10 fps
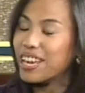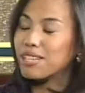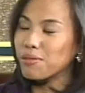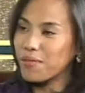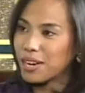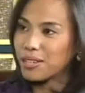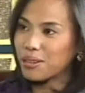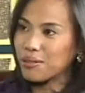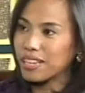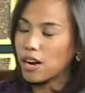Yes, we're very
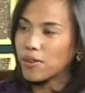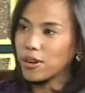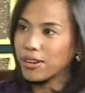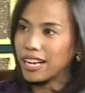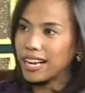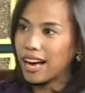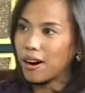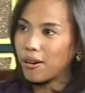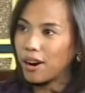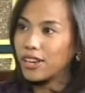strict with that. We don't
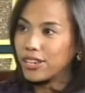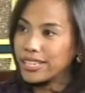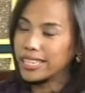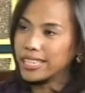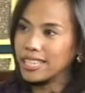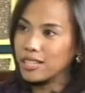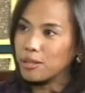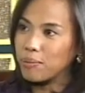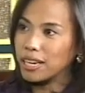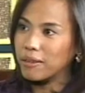allow other citizens
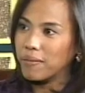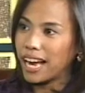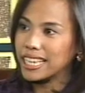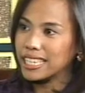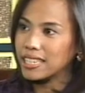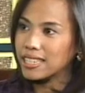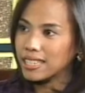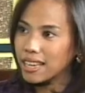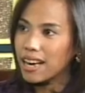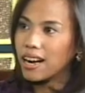to become
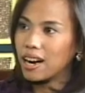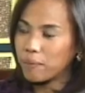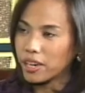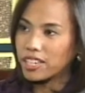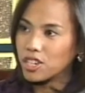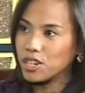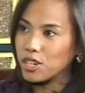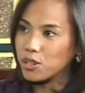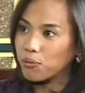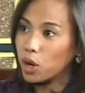licensed
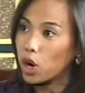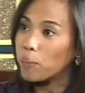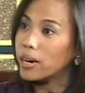practitioners of law.